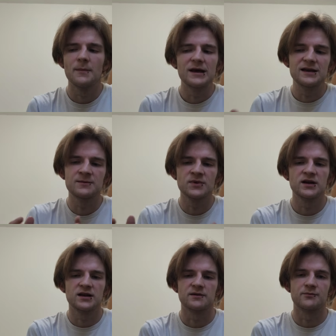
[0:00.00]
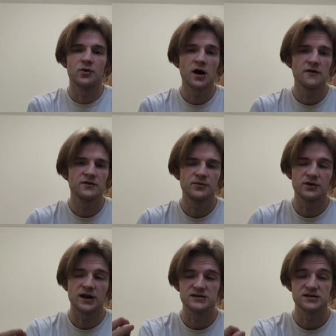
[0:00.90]
making money and
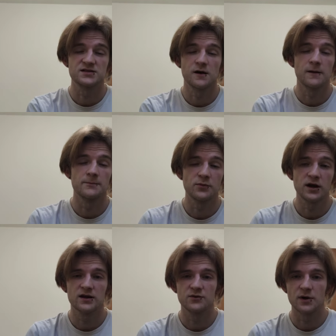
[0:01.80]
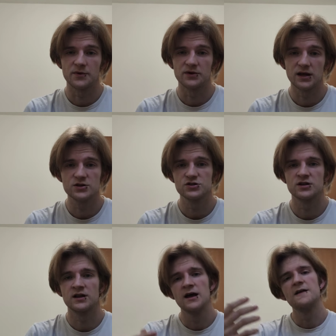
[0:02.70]
profitable and has a solid brand and
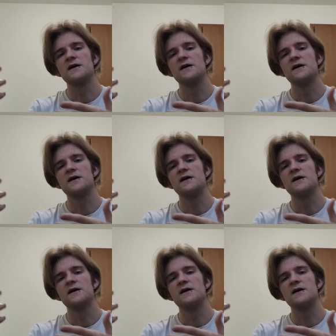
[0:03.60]
reputation